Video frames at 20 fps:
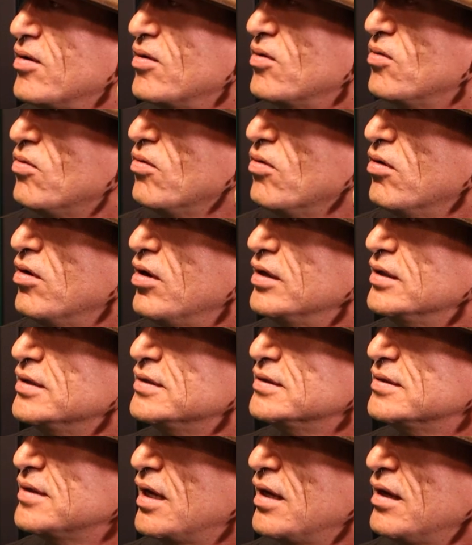a
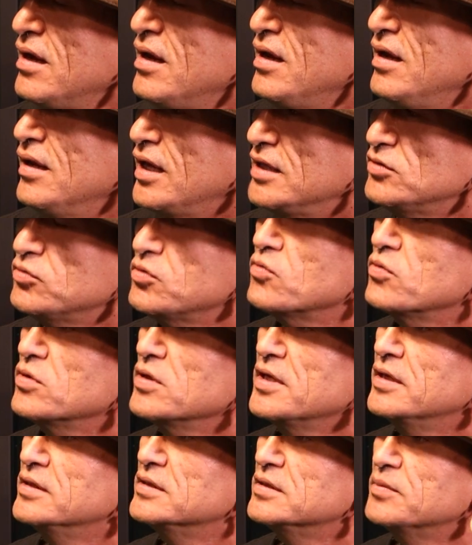horse. That's what
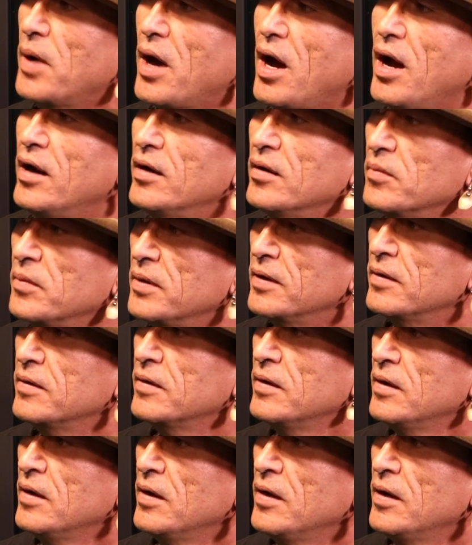really inspired me.
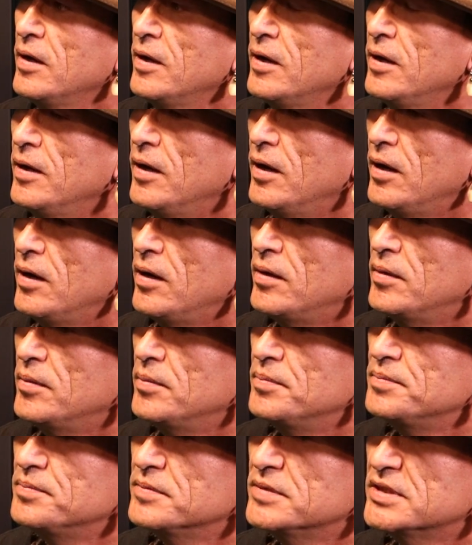
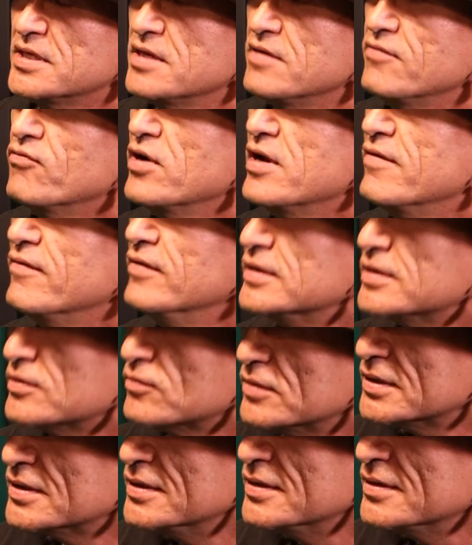Steve Rivas
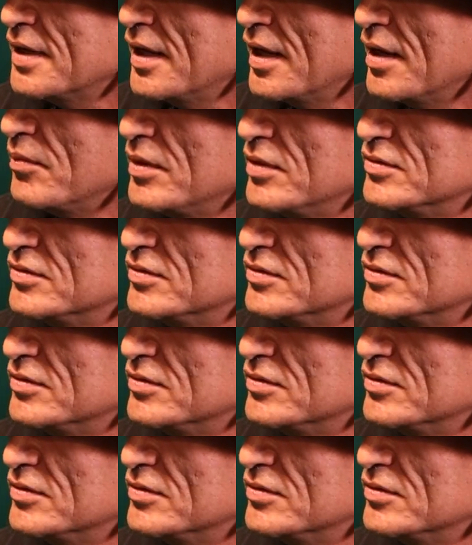was his name. He